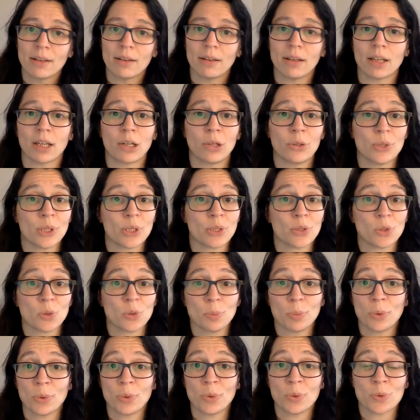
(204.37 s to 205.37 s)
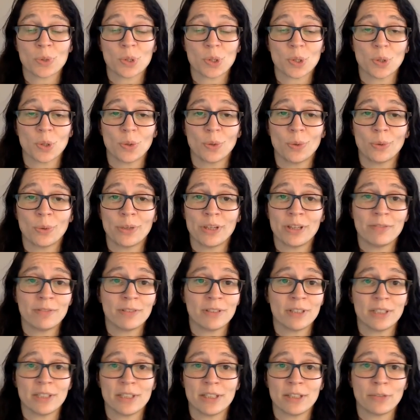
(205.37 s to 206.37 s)
including support or
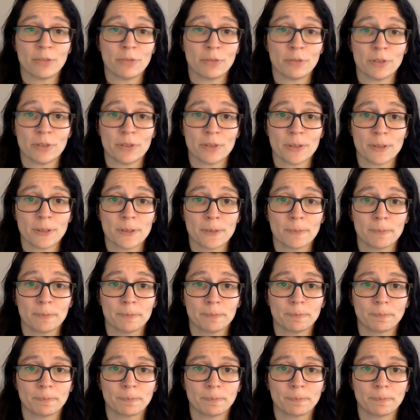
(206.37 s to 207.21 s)
even indifference.